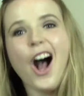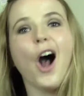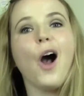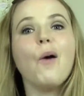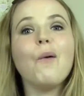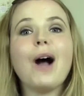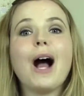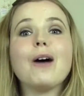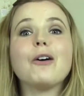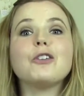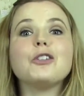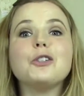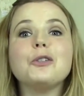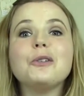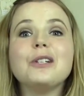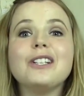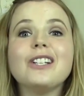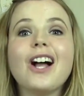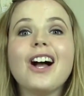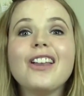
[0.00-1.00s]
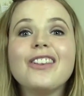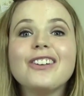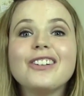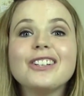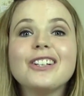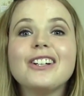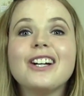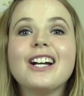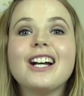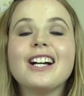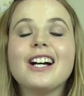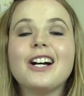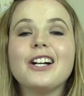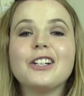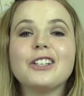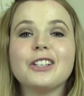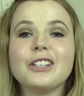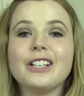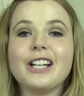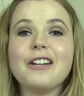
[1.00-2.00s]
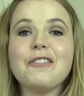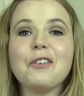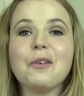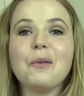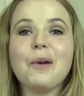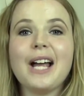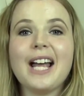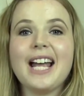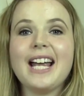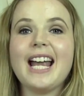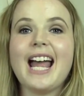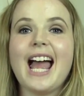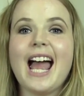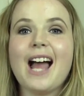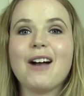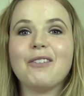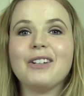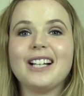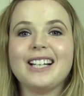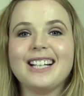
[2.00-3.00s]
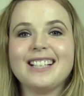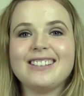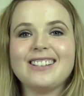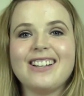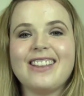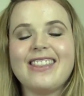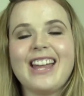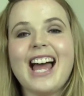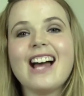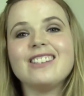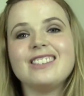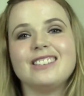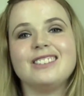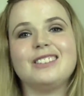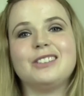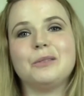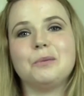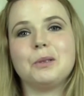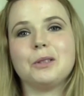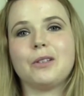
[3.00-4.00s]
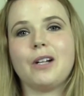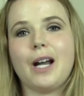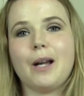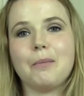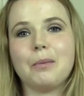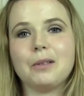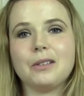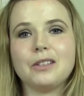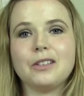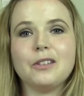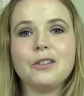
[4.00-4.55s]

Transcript: oh, I will do another giveaway at when I get to a thousand subscribers.